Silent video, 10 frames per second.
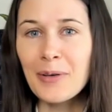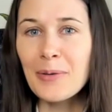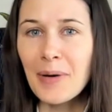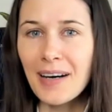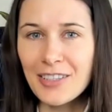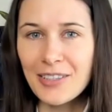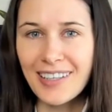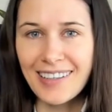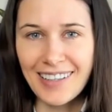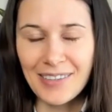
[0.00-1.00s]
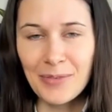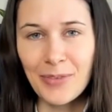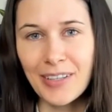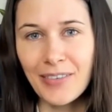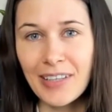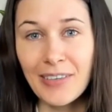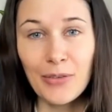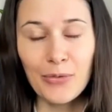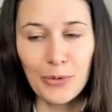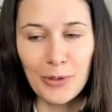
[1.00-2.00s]
on March 19,
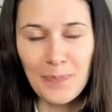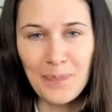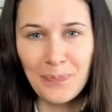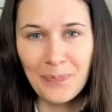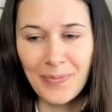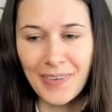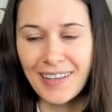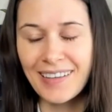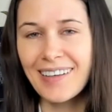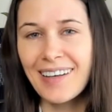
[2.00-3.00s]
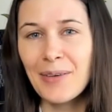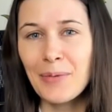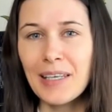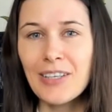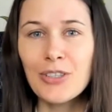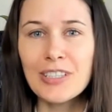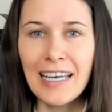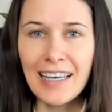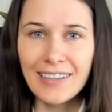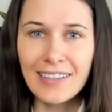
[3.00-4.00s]
2024, we just
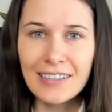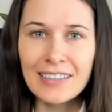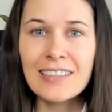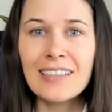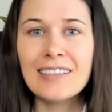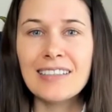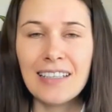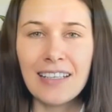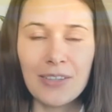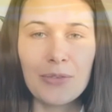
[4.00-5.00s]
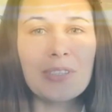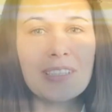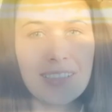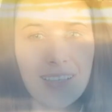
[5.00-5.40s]
entered the year of the